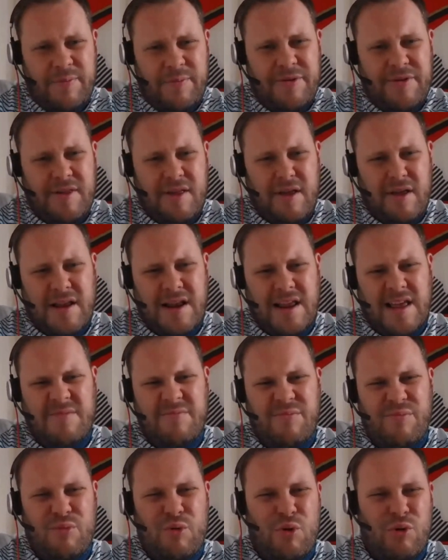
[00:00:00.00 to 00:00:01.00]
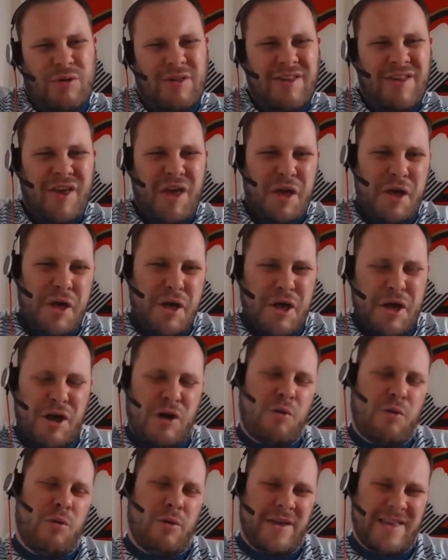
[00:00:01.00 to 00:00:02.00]
slightly more
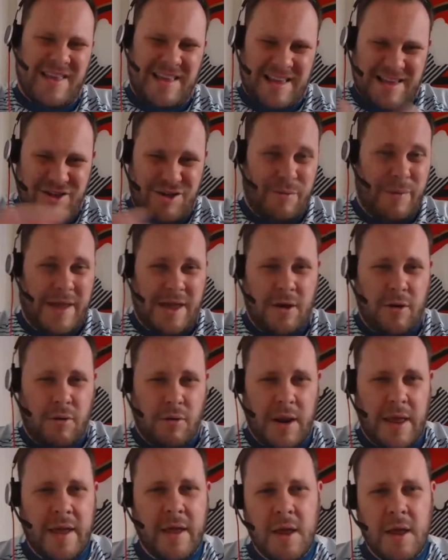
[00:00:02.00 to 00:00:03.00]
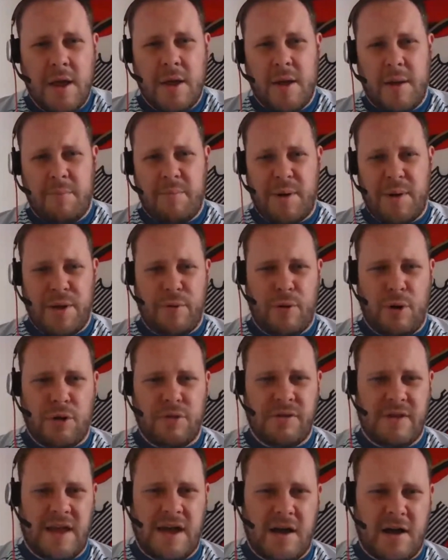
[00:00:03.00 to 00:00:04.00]
turquoisey, shall we call it, blue
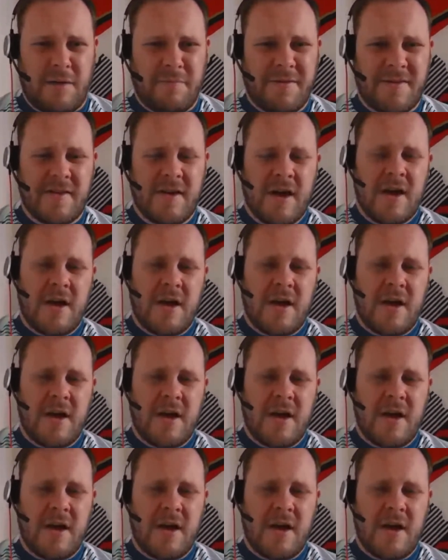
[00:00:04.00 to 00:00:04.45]
on the arms.